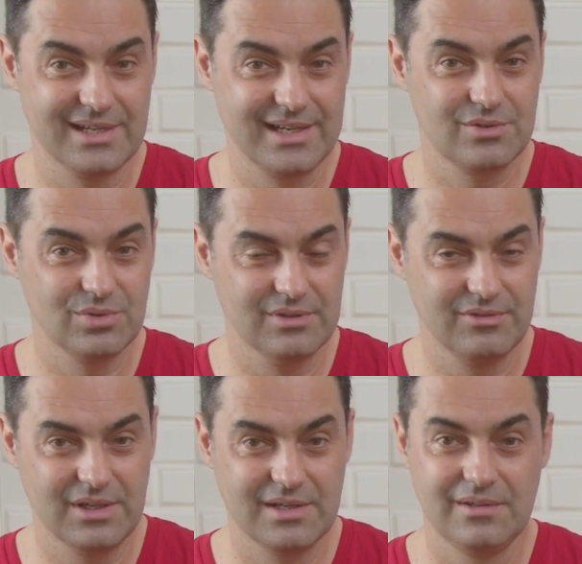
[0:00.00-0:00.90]
connect to the
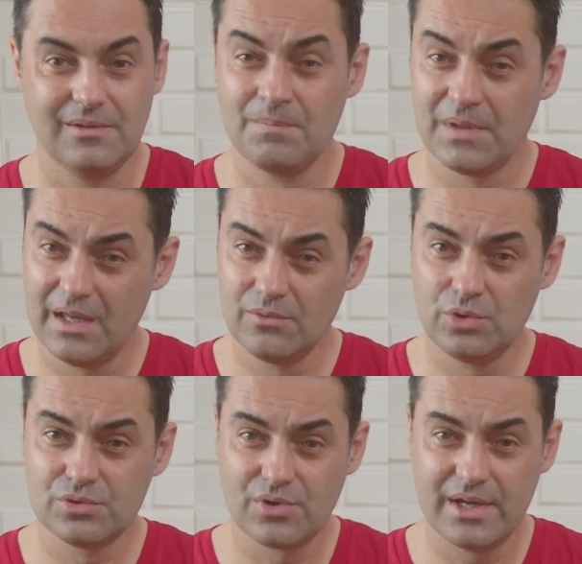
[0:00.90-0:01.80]
vehicle and
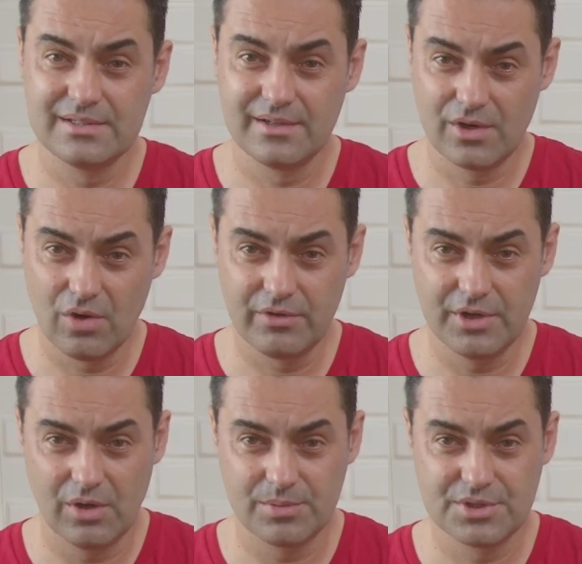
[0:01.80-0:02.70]
we'll try the
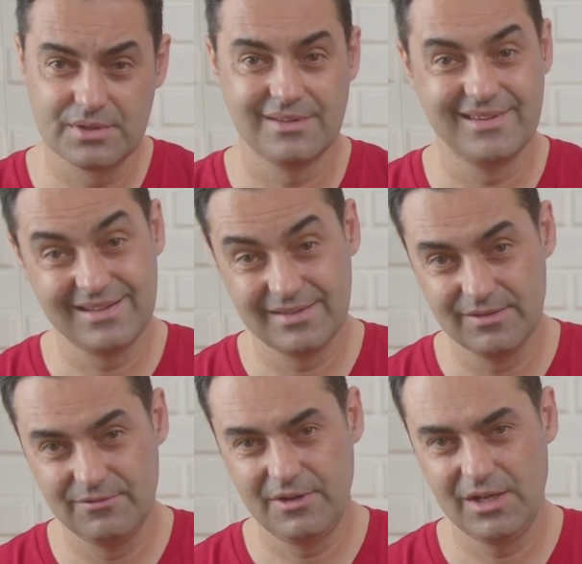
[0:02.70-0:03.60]
recovery option, then
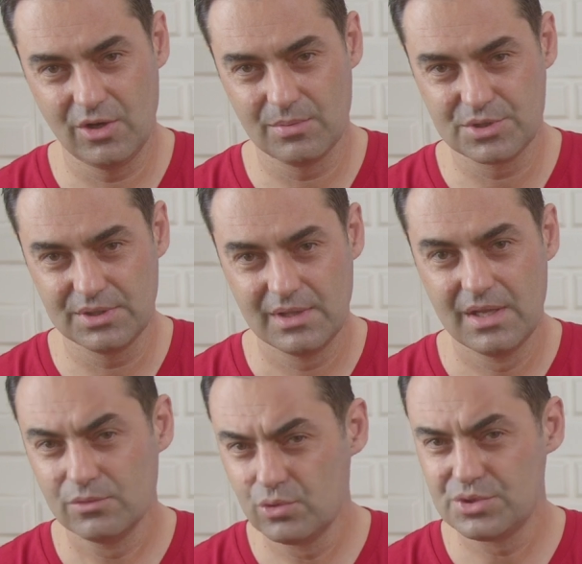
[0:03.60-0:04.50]
the filling option,
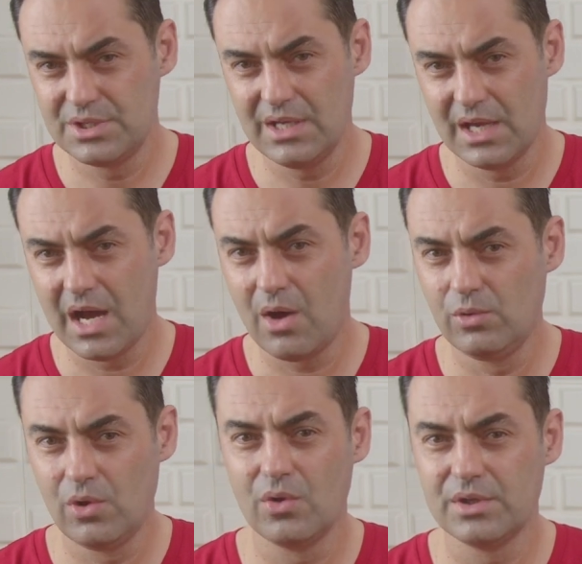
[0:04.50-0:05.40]
to see how
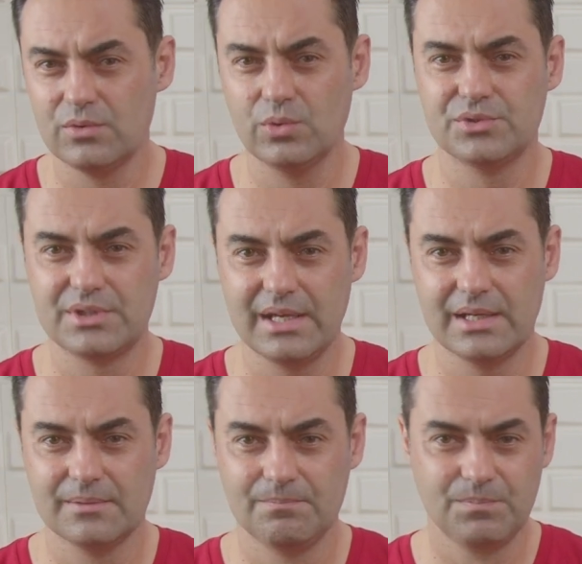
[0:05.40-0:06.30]
long it will
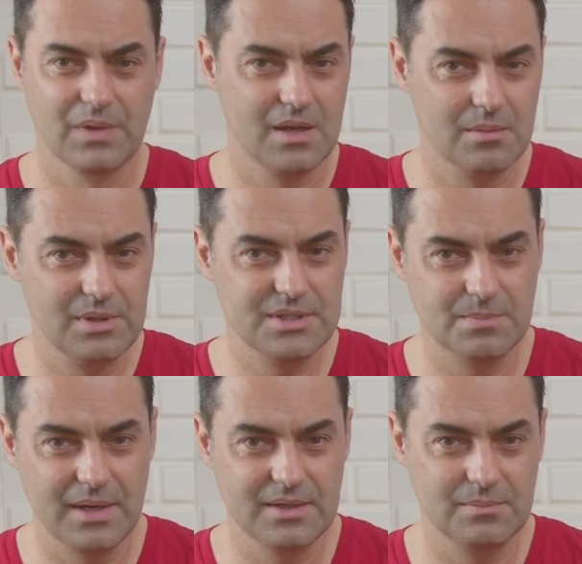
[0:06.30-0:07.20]
take. Please
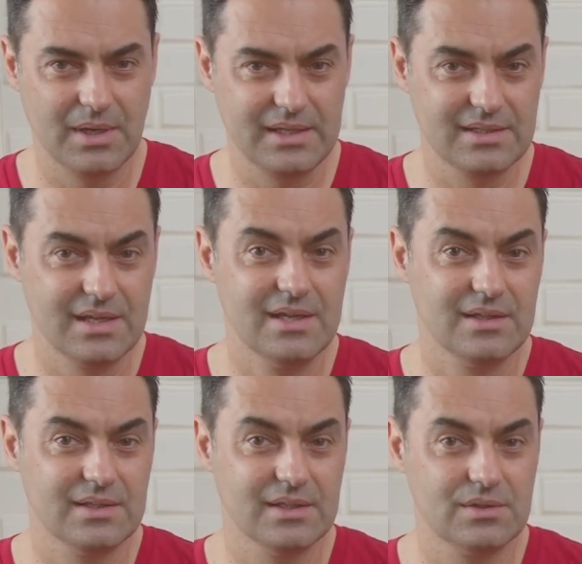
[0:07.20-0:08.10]
bear in mind
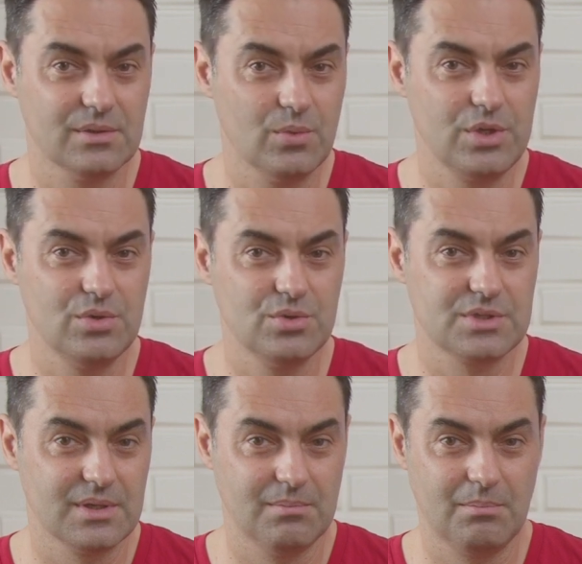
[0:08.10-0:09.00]
that we
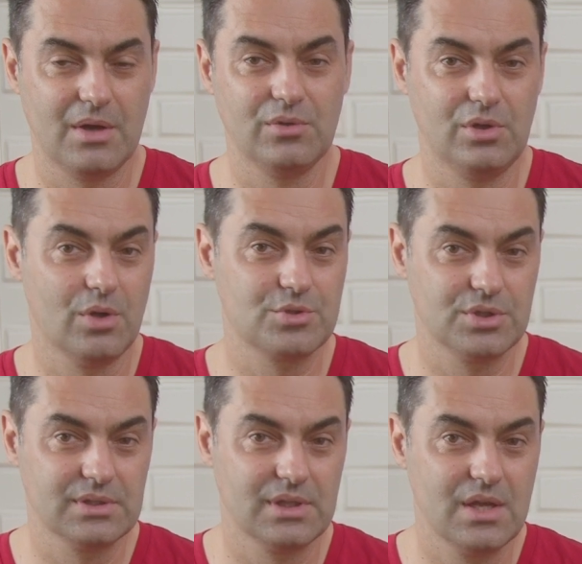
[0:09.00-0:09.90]
use manual
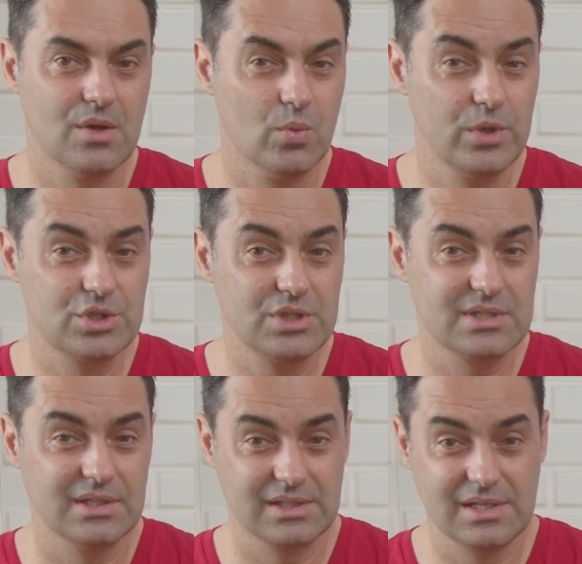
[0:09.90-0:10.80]
option, which
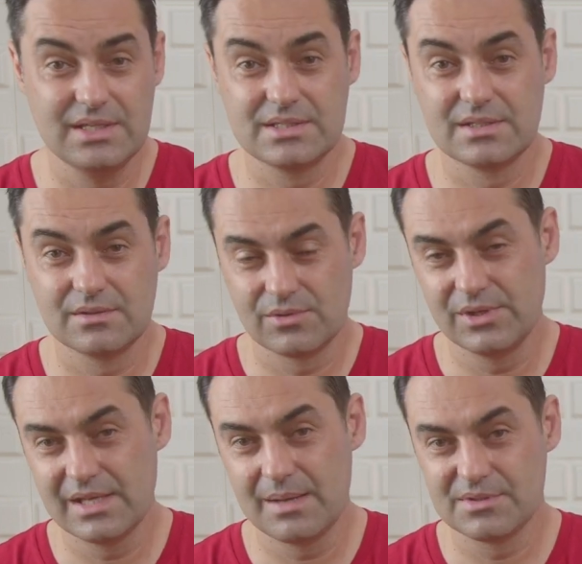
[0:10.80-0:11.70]
is at least
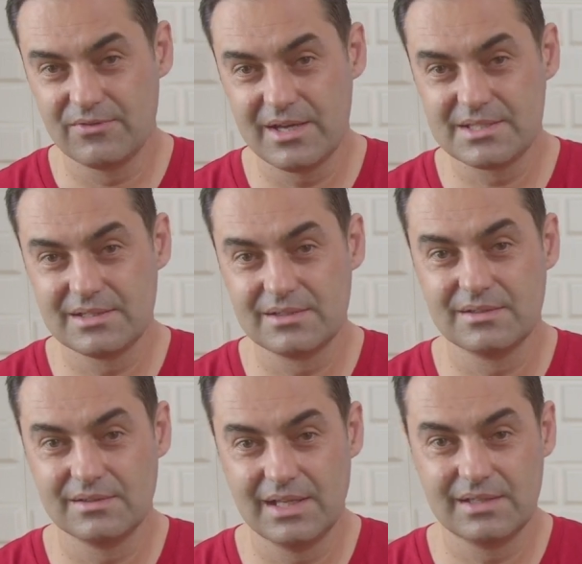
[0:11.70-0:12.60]
3 times
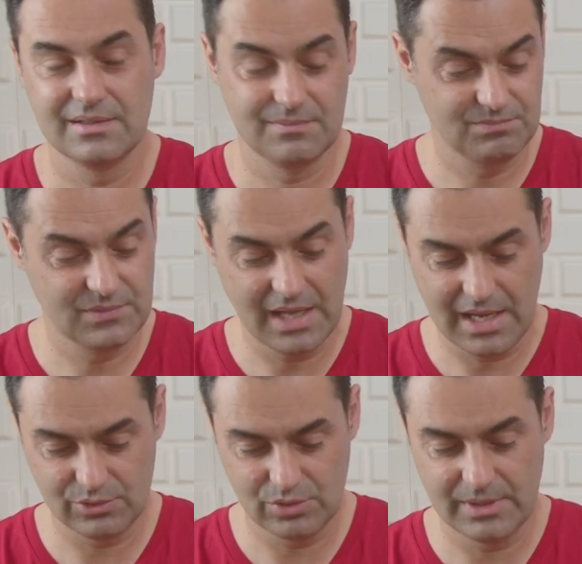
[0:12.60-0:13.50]
faster than the
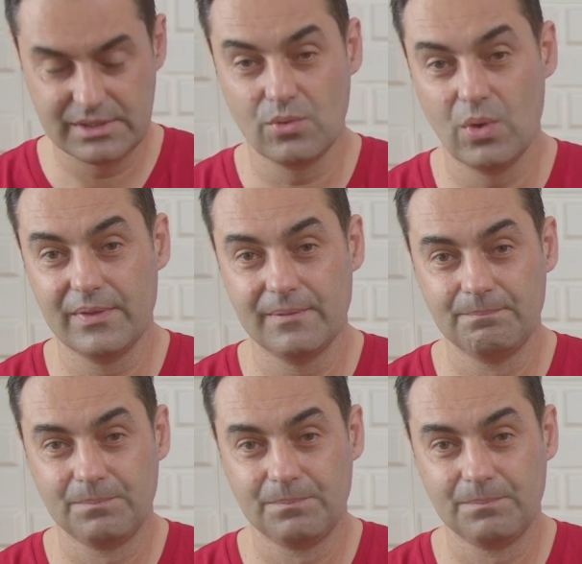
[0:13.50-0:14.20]
automatic one.